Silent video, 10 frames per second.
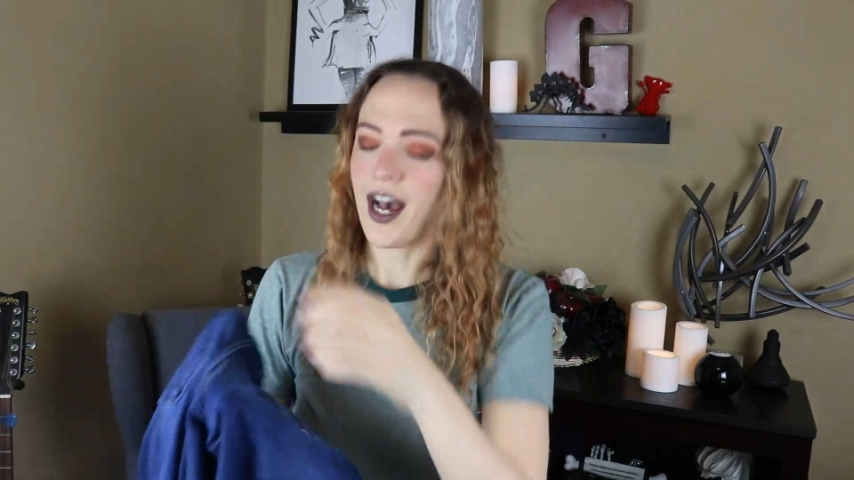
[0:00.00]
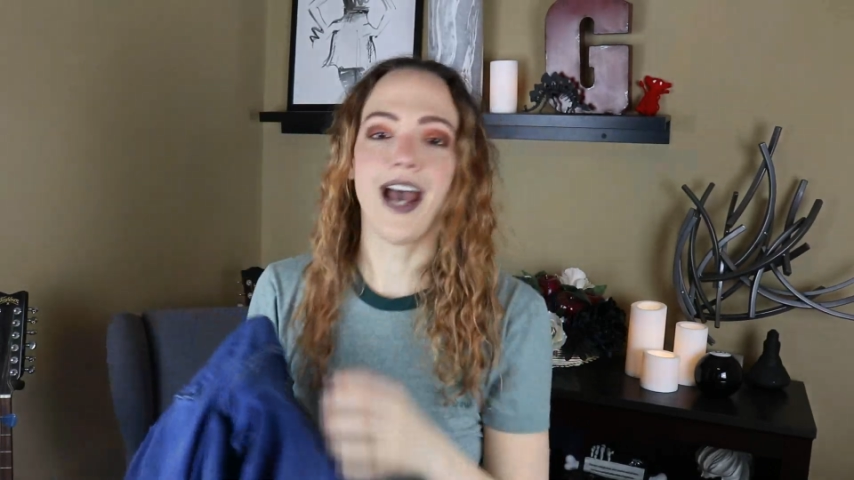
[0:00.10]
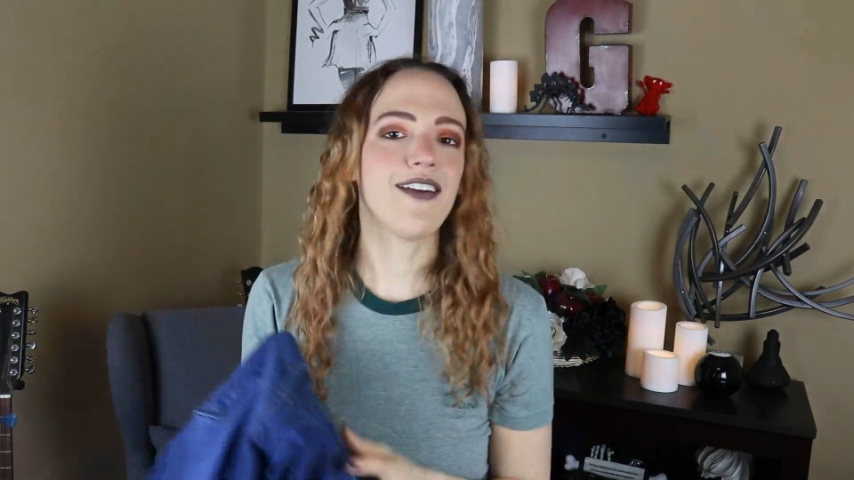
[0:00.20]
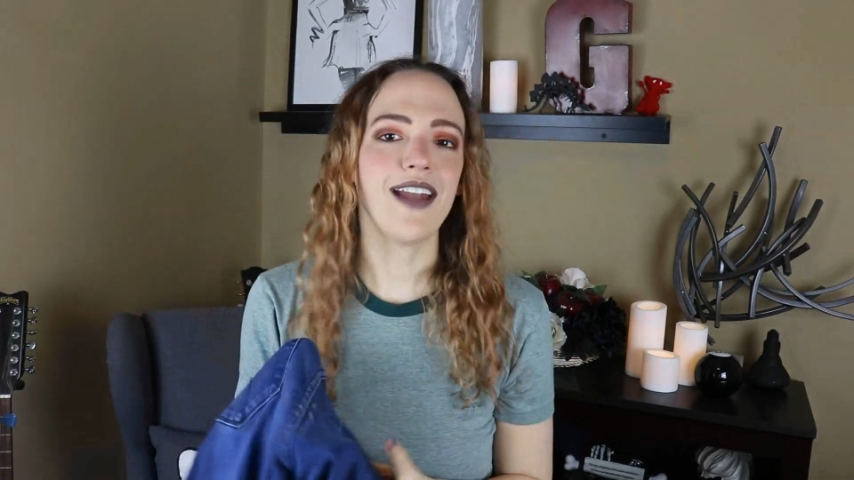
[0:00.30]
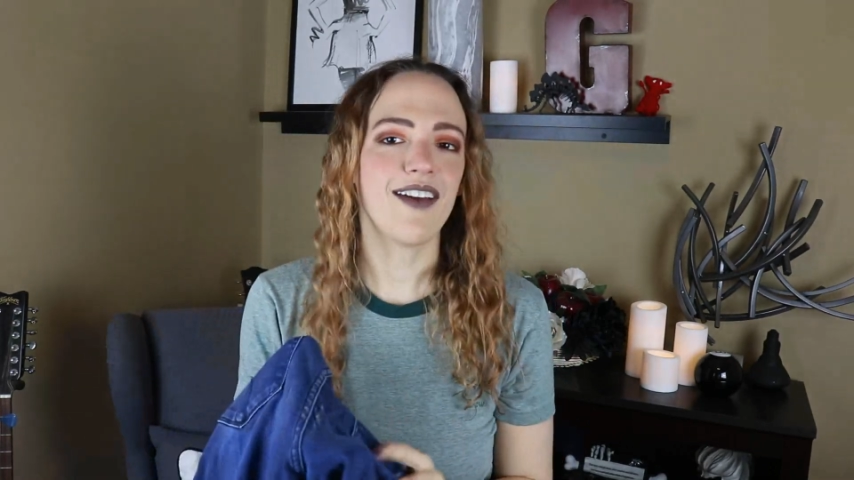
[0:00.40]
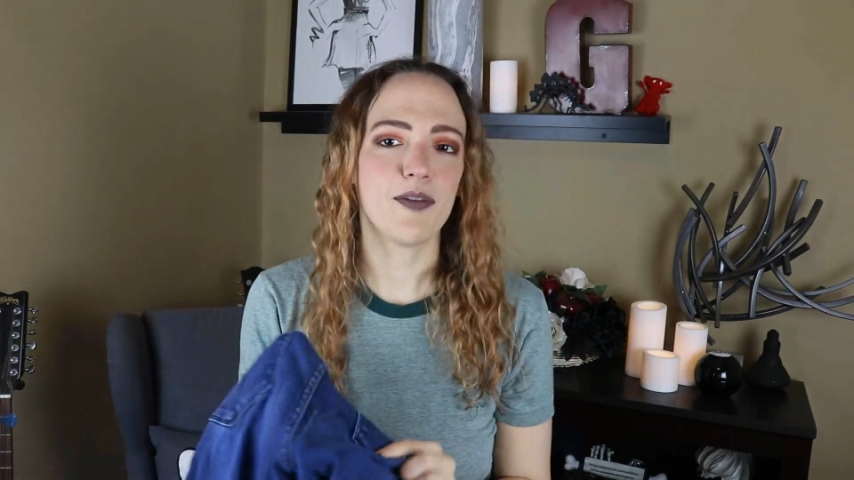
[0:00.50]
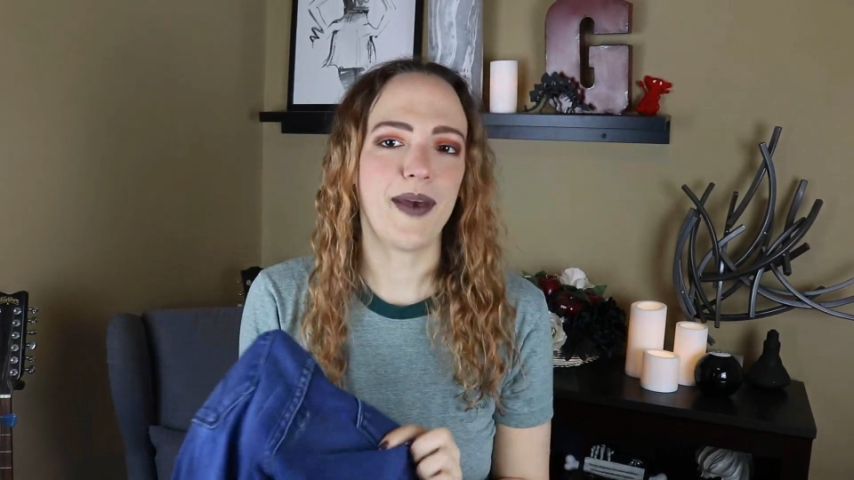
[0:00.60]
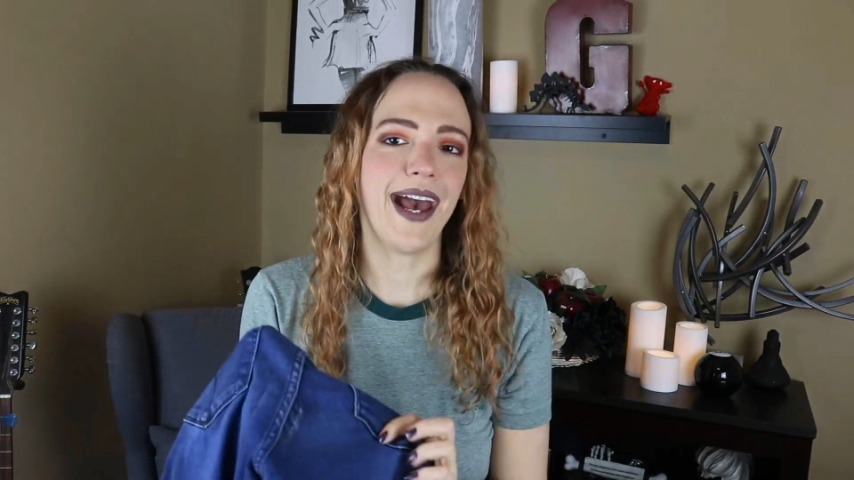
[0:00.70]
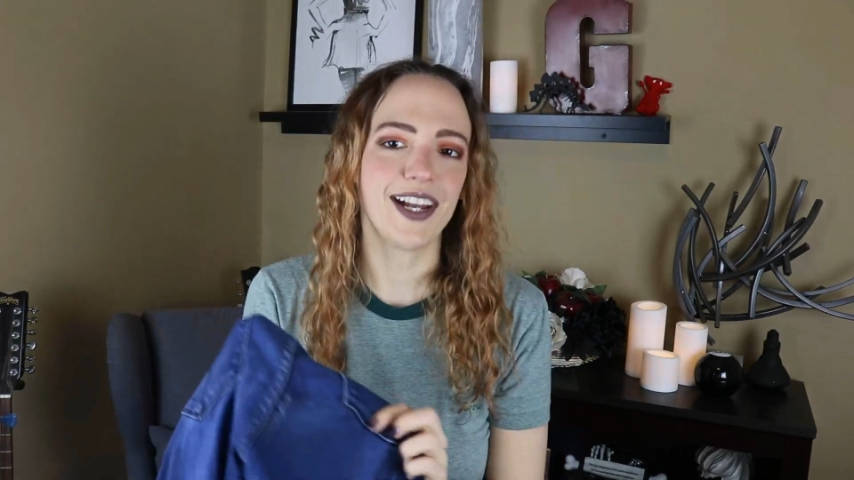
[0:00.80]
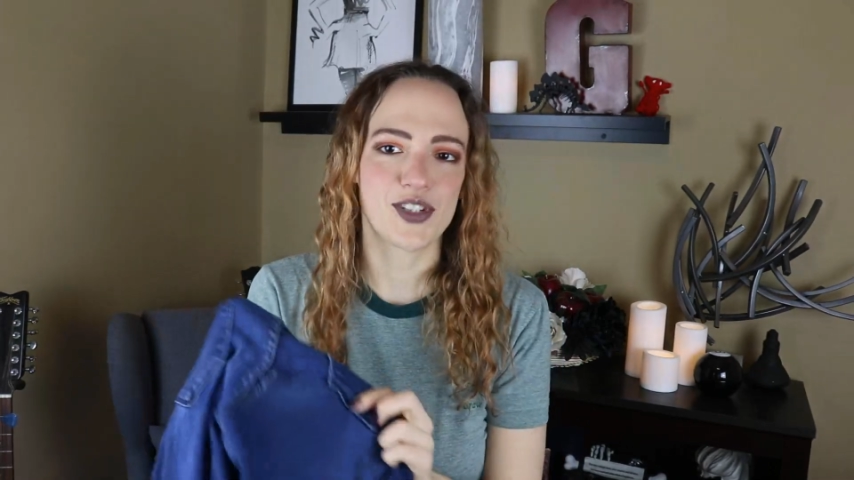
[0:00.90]
I don't have a
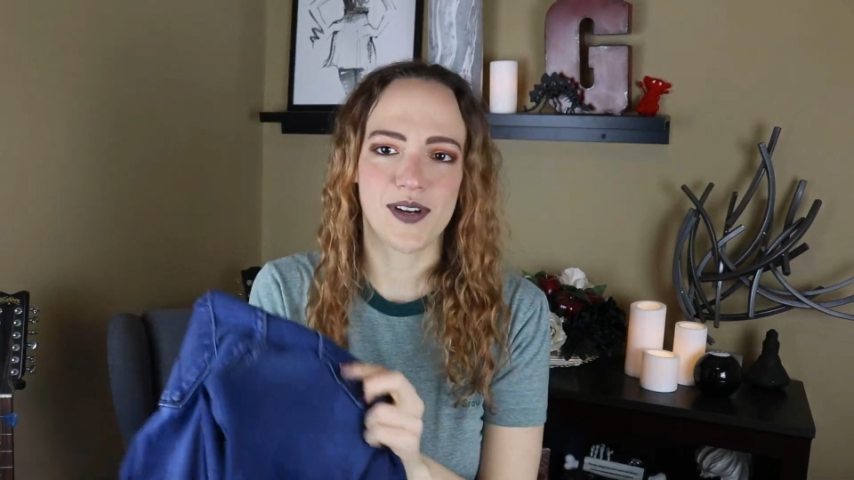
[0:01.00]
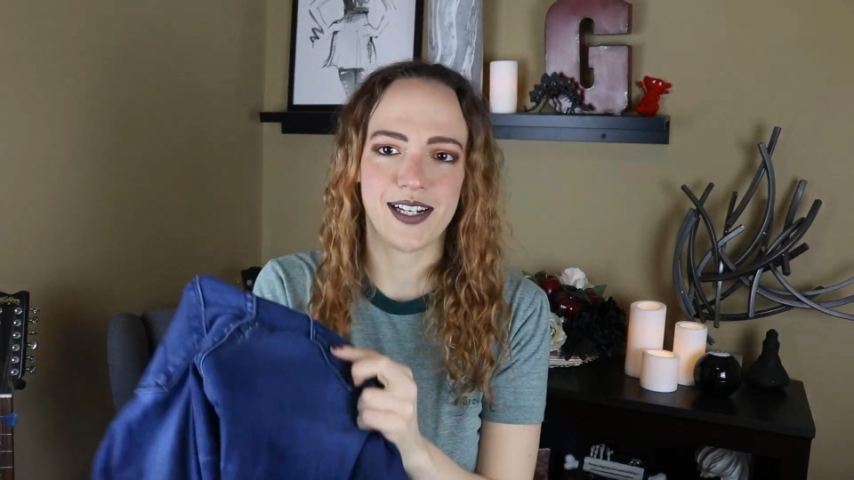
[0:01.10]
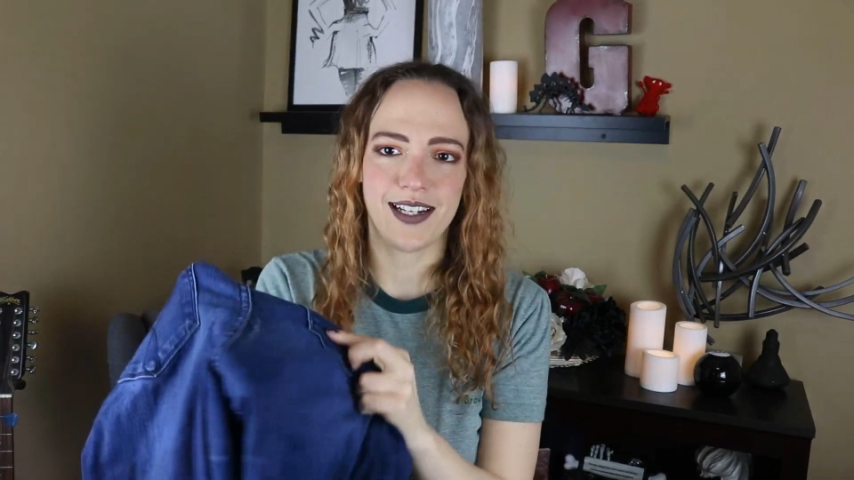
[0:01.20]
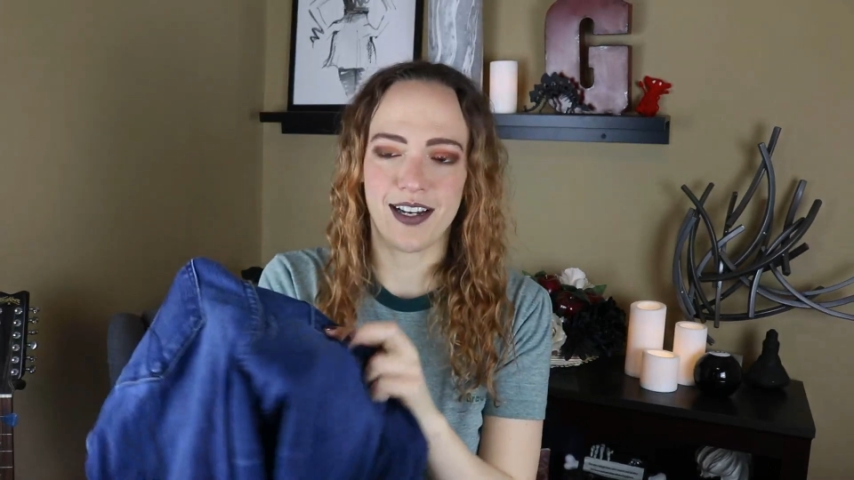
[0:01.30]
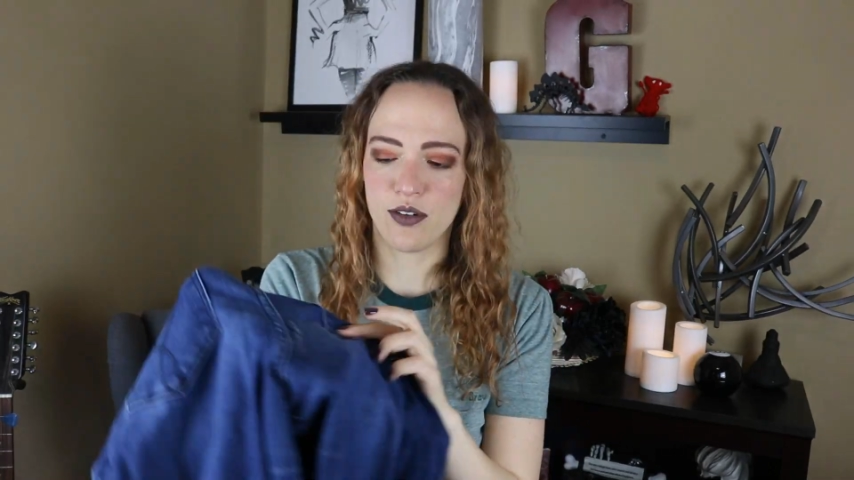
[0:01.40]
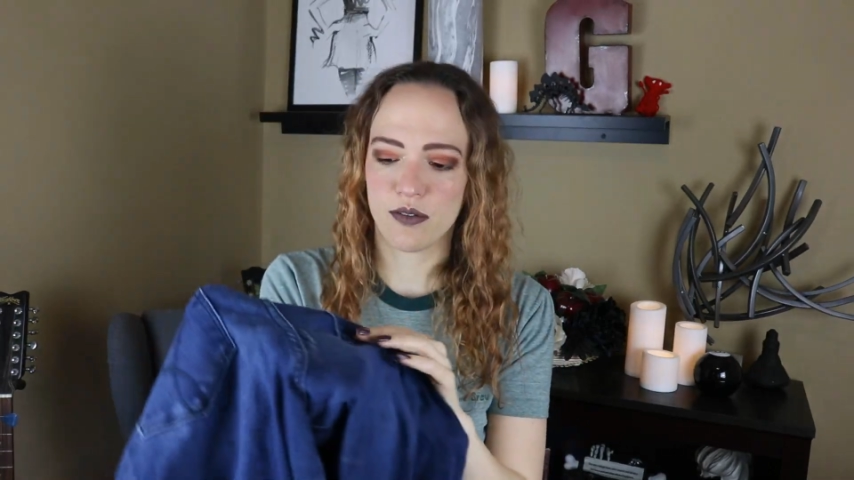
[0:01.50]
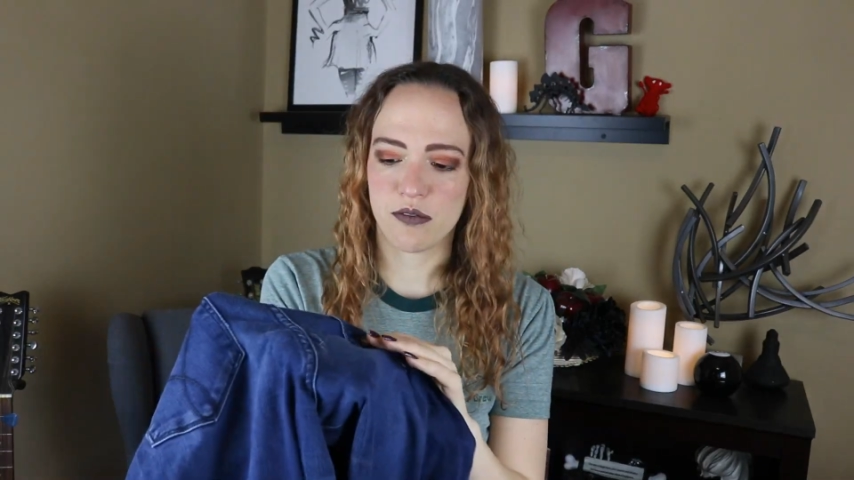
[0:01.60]
patch right now,